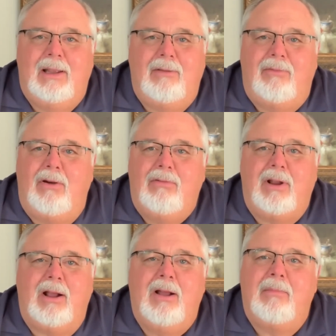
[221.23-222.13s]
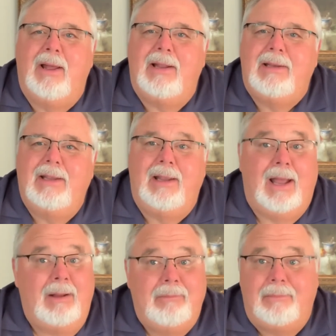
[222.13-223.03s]
Folks, I come out and tell you,
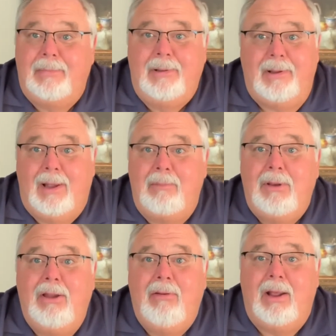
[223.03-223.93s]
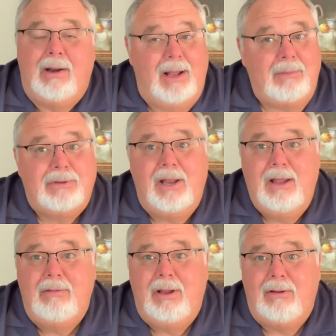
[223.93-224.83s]
I'm new at it, and I'm
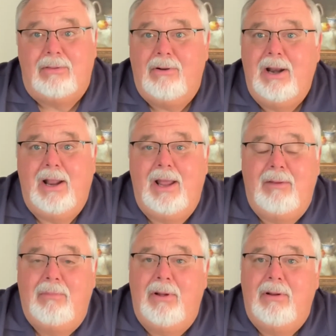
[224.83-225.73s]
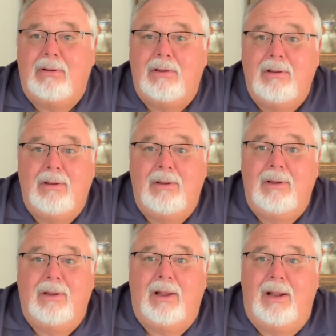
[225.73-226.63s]
still new, 3.5 months.
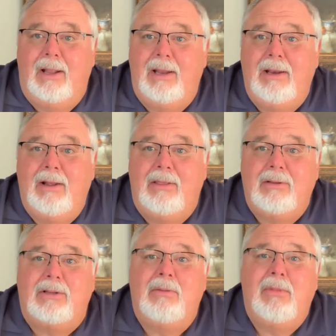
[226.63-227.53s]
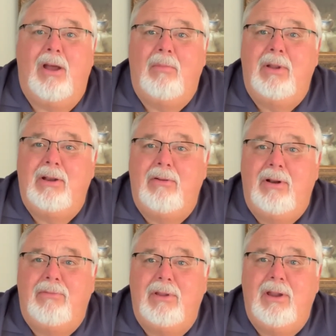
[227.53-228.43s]
That ain't nothing. Some of y'all been doing
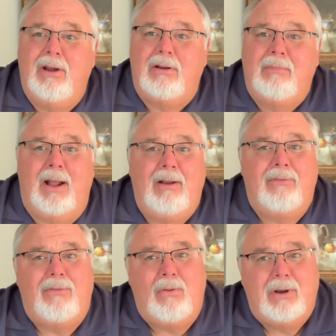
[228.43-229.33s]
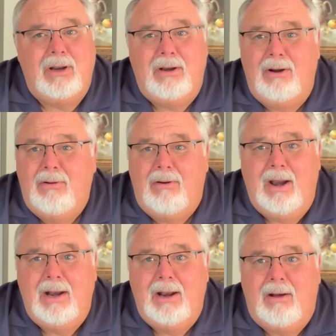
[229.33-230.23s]
it for years. My little 14-year-old
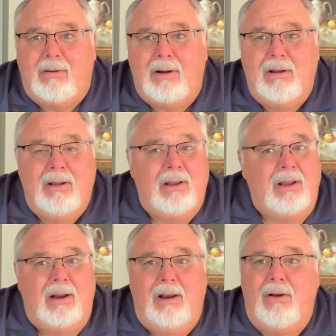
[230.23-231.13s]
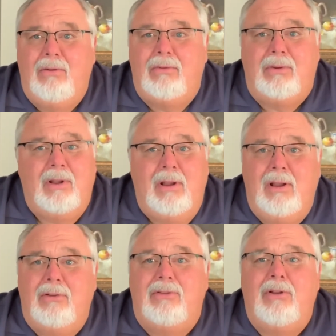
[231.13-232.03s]
granddaughter knows
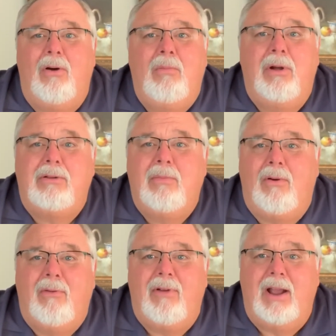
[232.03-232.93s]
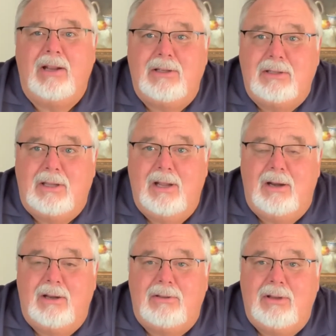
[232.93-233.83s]
so much more if I could just get
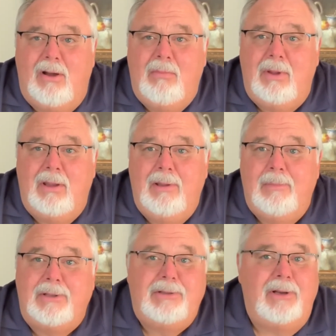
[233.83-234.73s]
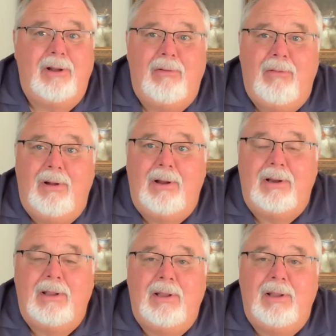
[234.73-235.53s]
her to show me. But you know what?